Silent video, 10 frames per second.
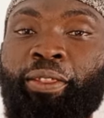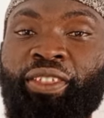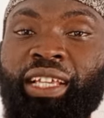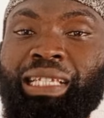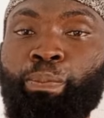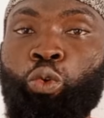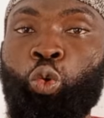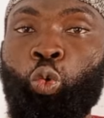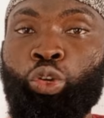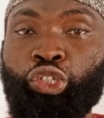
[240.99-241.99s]
This
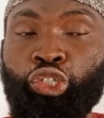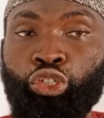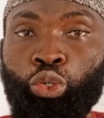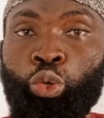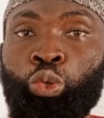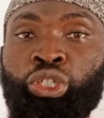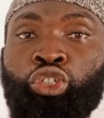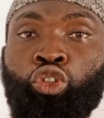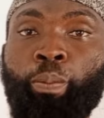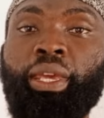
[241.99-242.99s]
book was
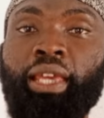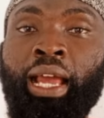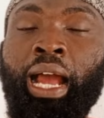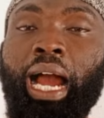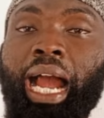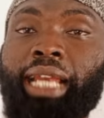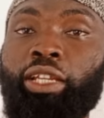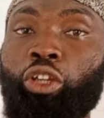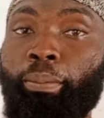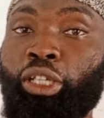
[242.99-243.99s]
sold to me. I
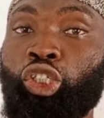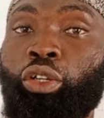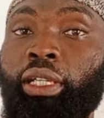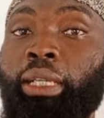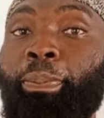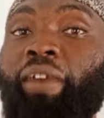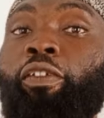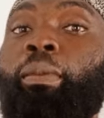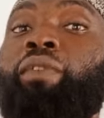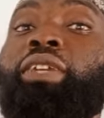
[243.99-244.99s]
did not mention the
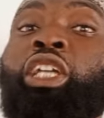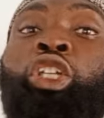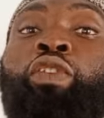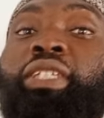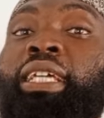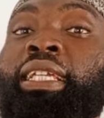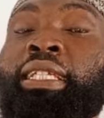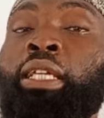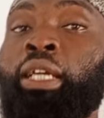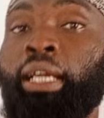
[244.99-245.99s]
performer of the action of
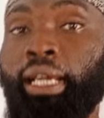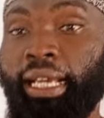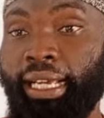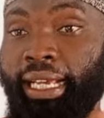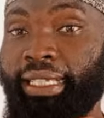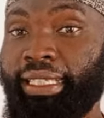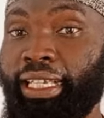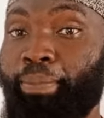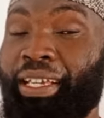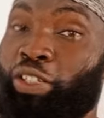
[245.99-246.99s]
selling. His
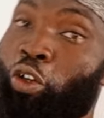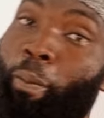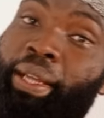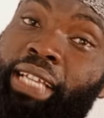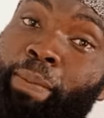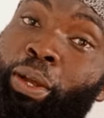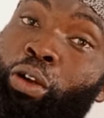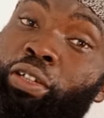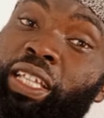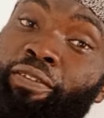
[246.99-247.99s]
name is omitted
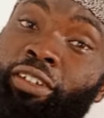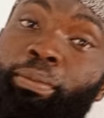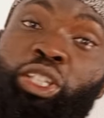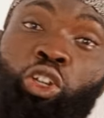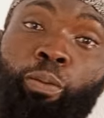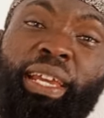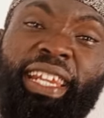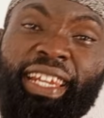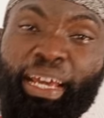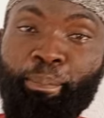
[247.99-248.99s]
because the verb is coming
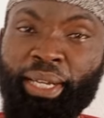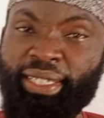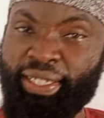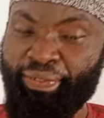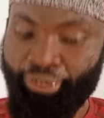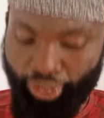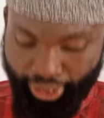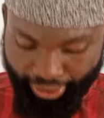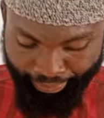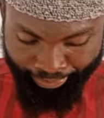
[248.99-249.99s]
in the passive
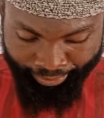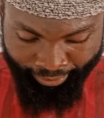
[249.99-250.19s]
voice.